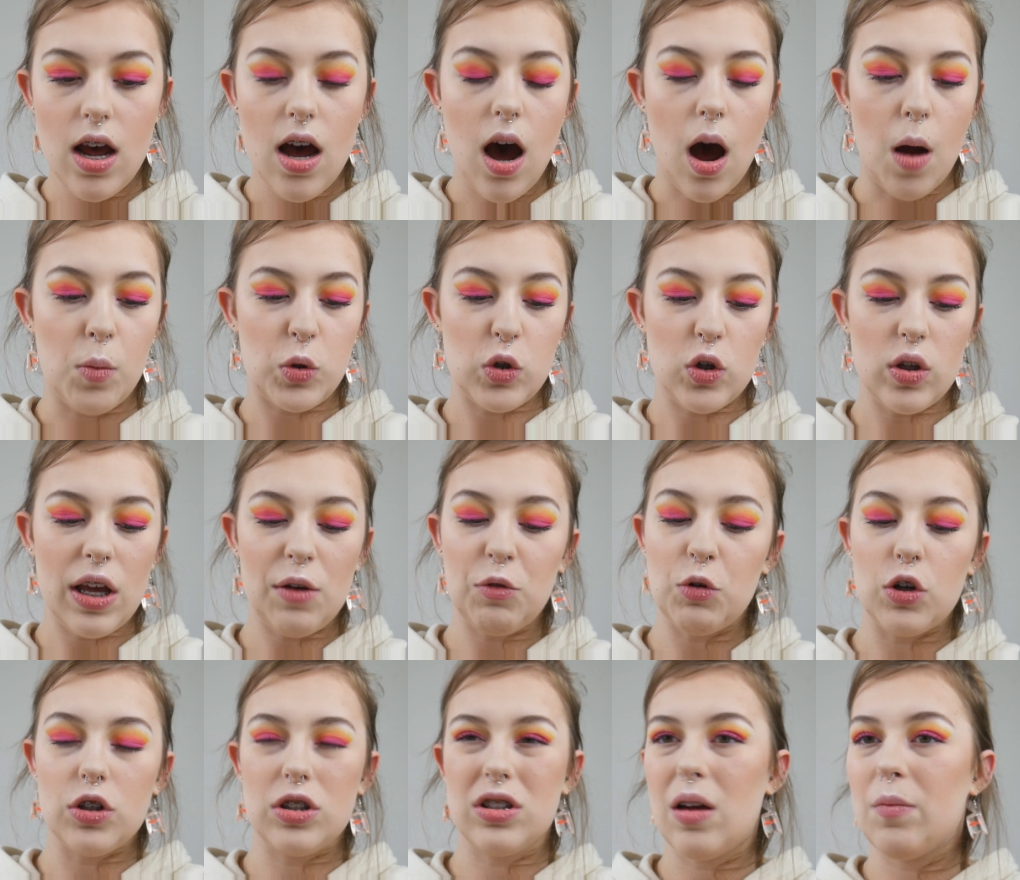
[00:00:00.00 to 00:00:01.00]
I'm sure they've
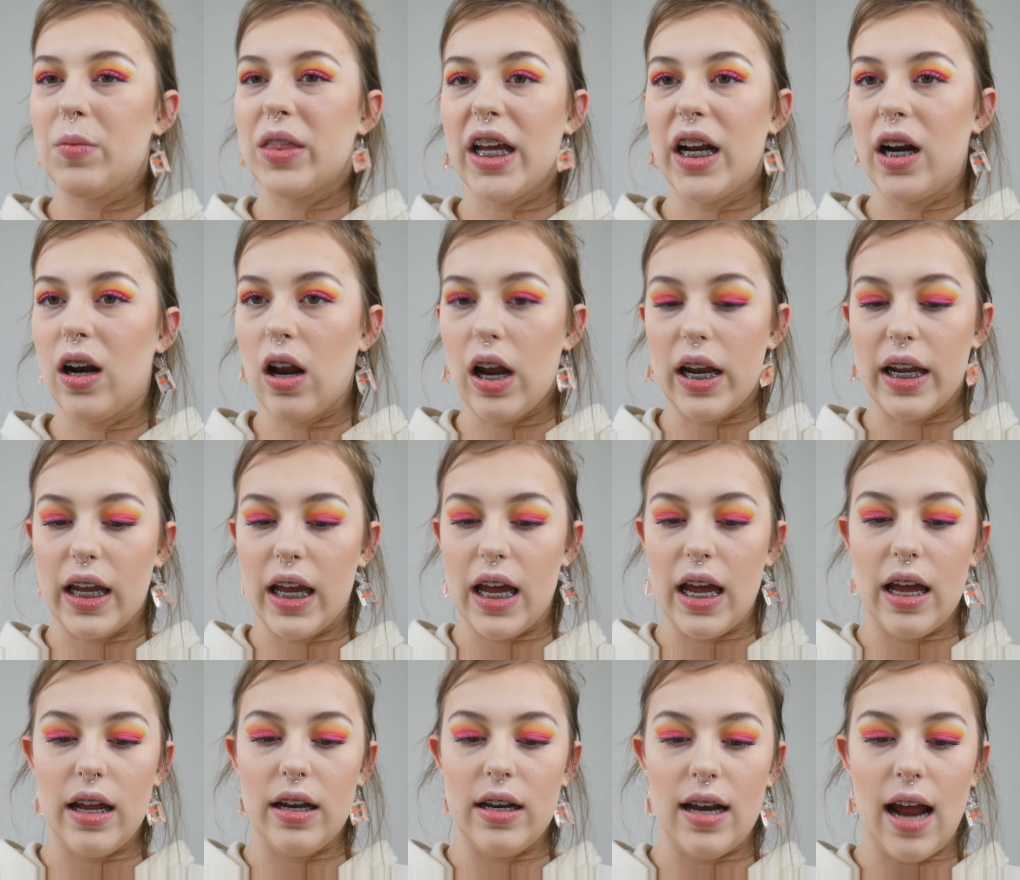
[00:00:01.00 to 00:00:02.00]
got something like
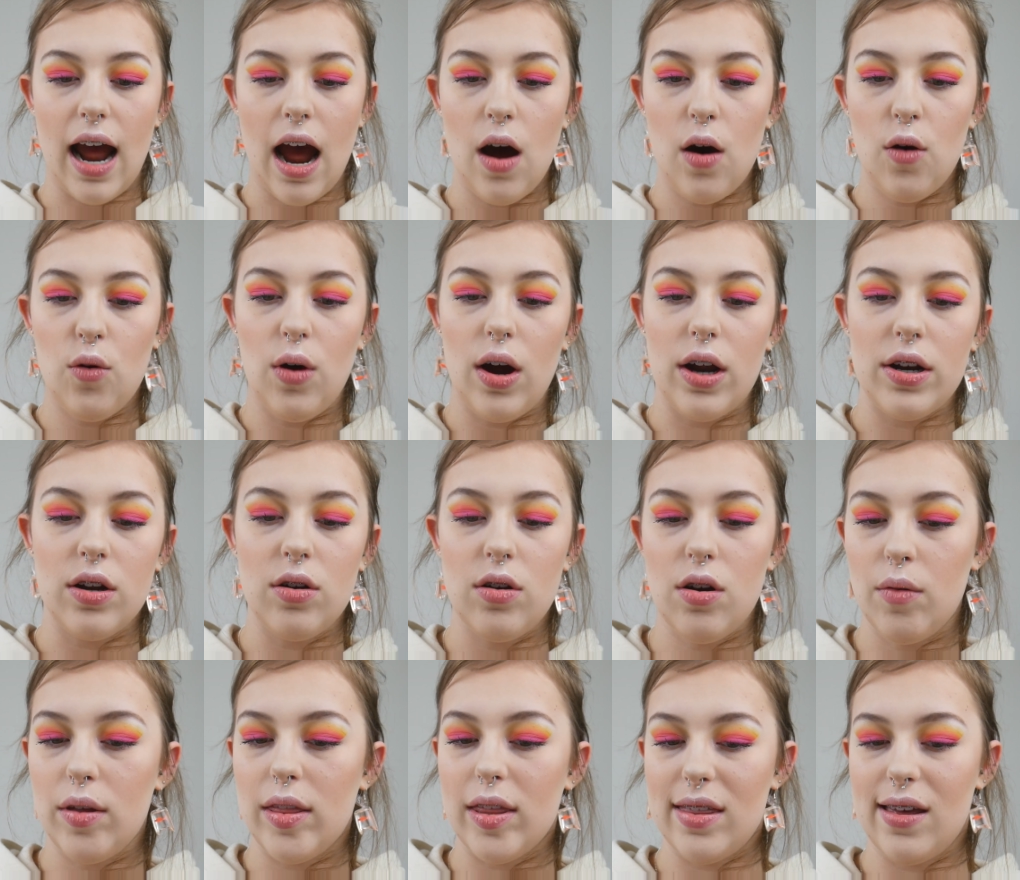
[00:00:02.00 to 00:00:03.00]
it now. I don't know
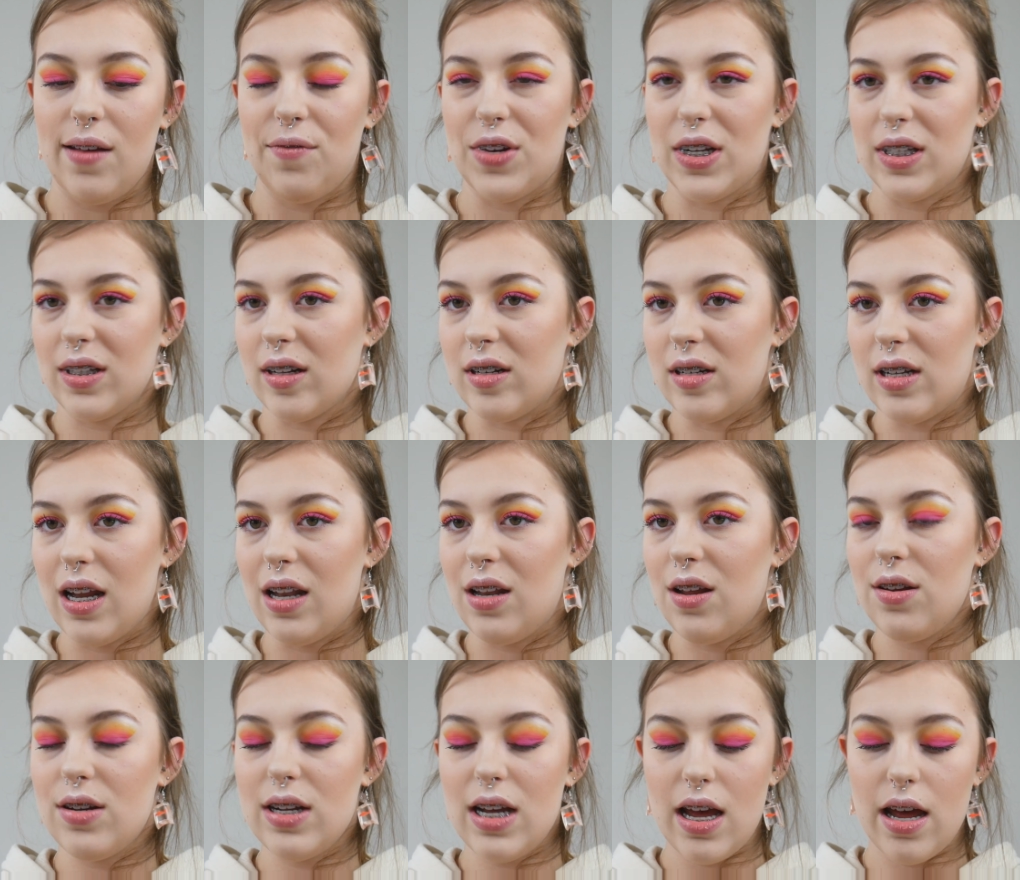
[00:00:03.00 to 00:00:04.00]
whether they've
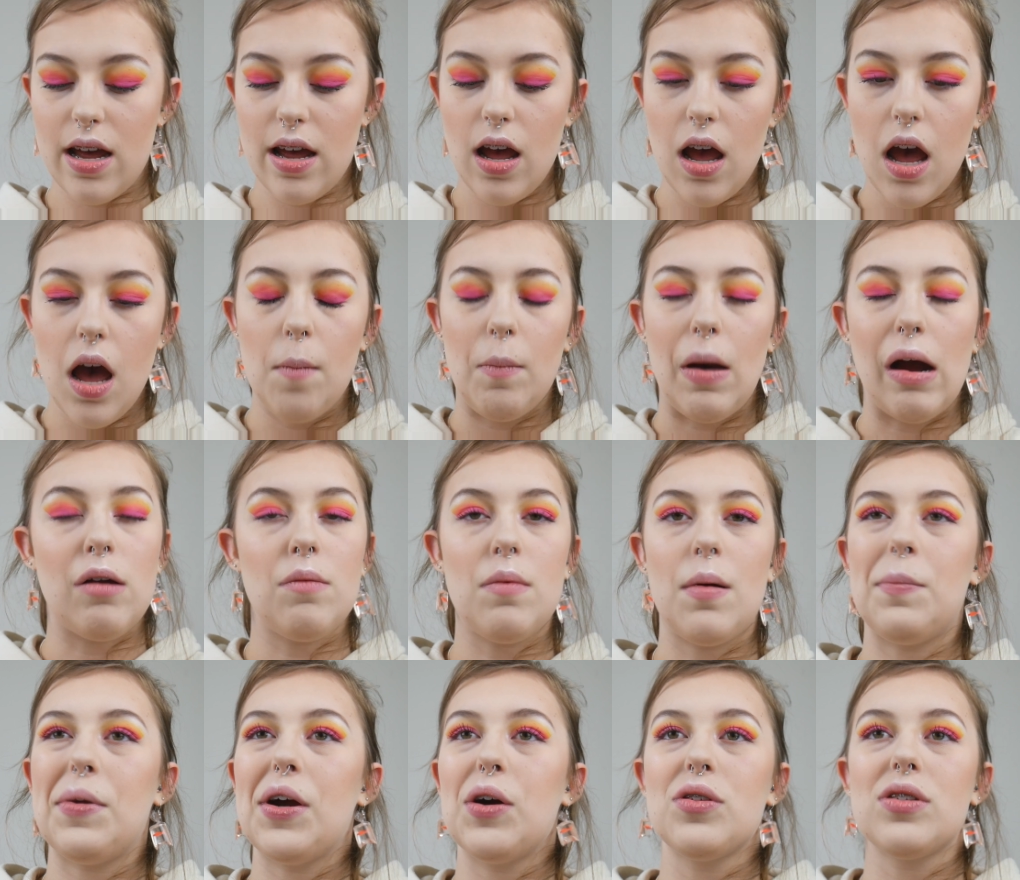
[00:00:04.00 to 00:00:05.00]
discontinued it, but I
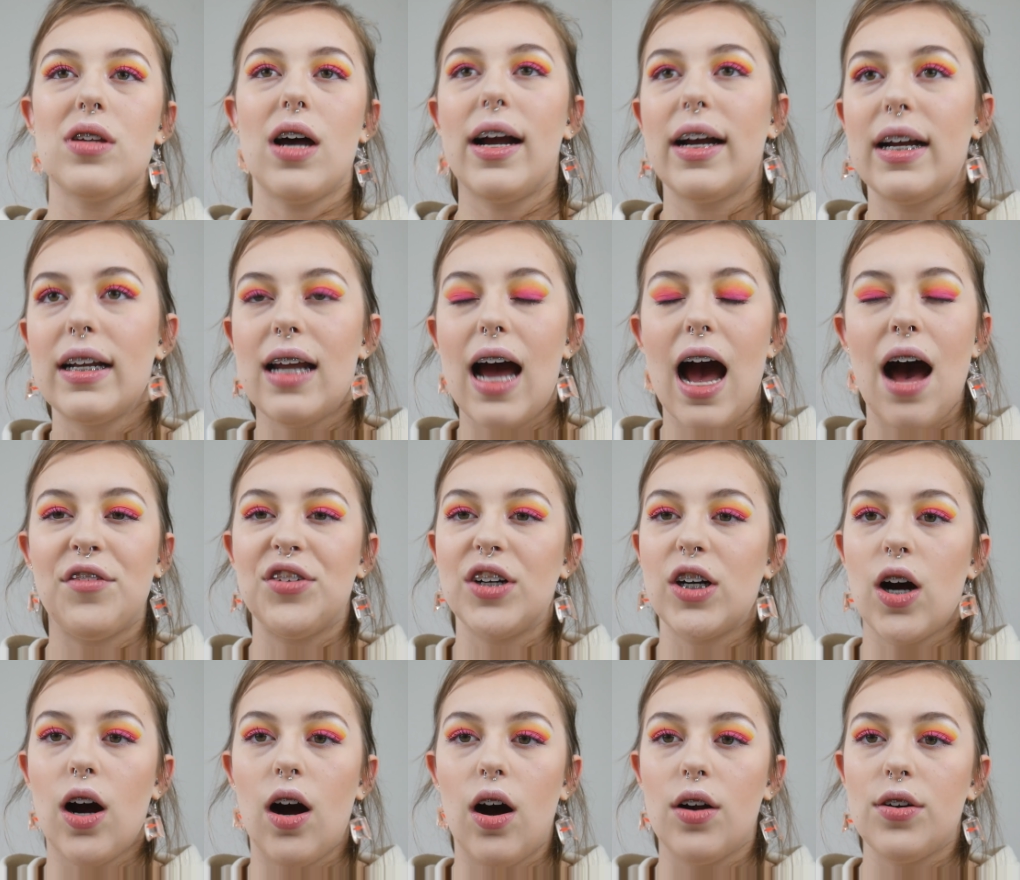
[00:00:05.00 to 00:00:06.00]
remember it was like an
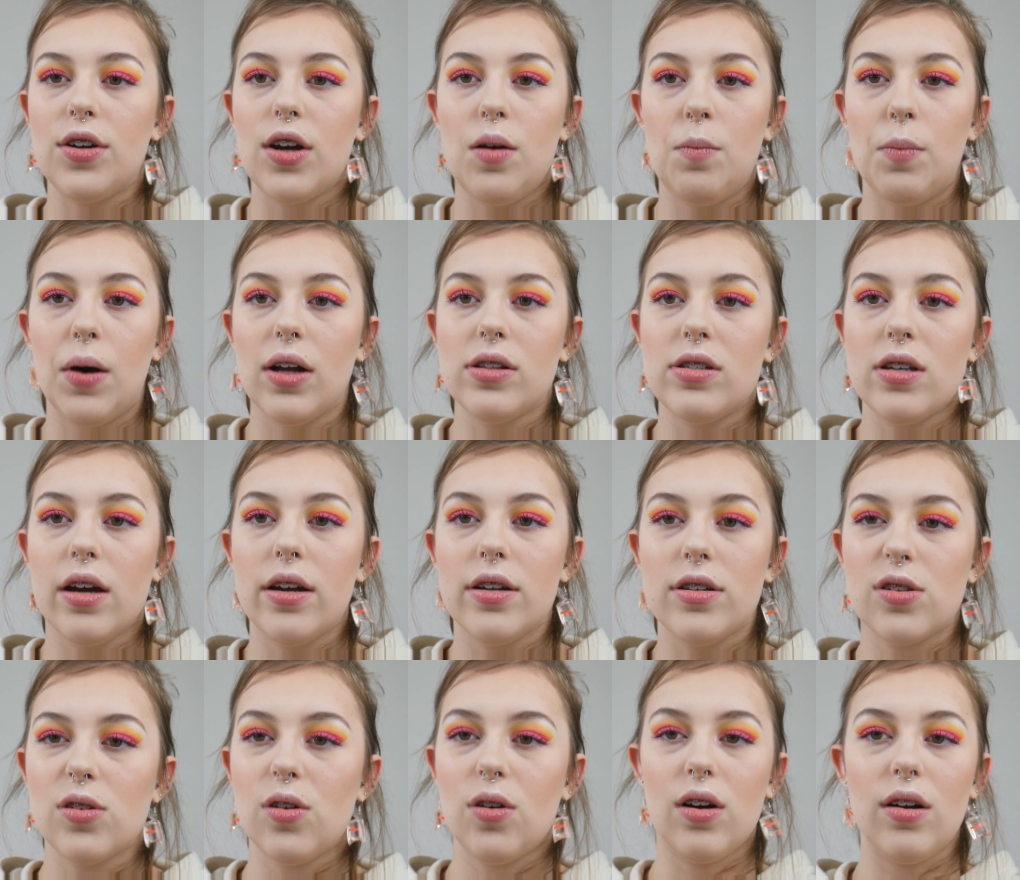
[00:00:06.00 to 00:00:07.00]
avocado butter
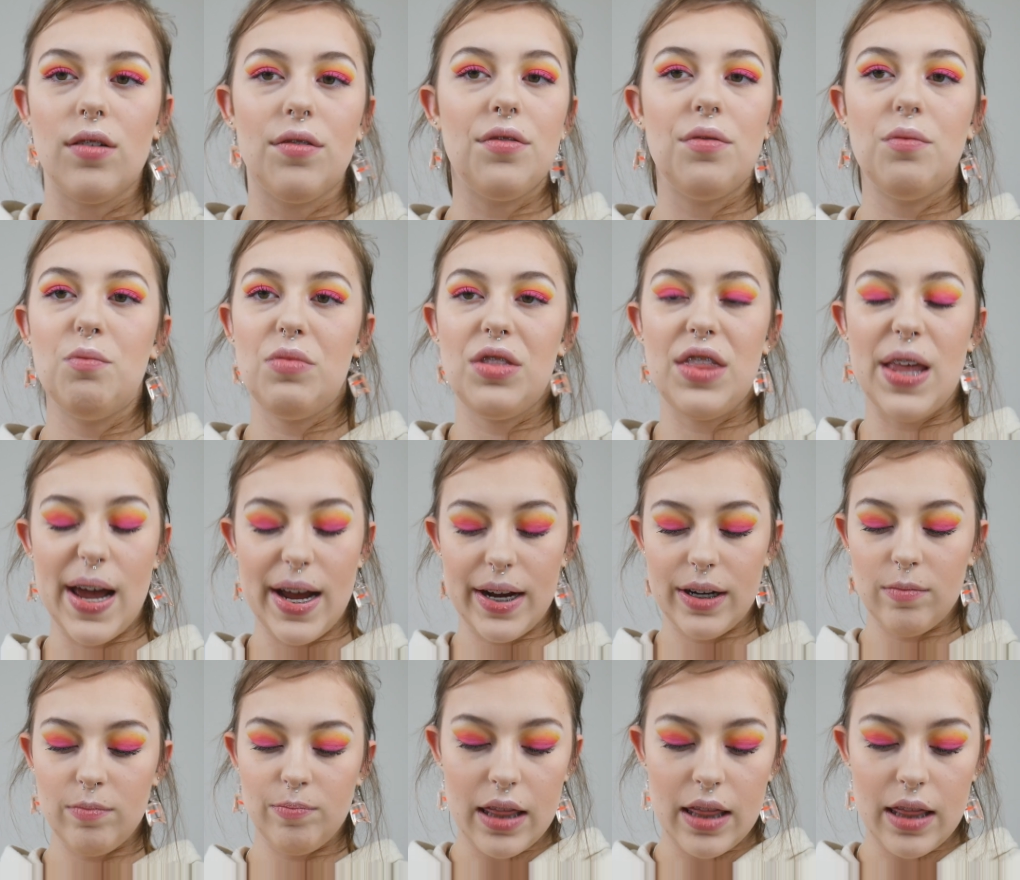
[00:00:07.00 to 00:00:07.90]
sort of thing.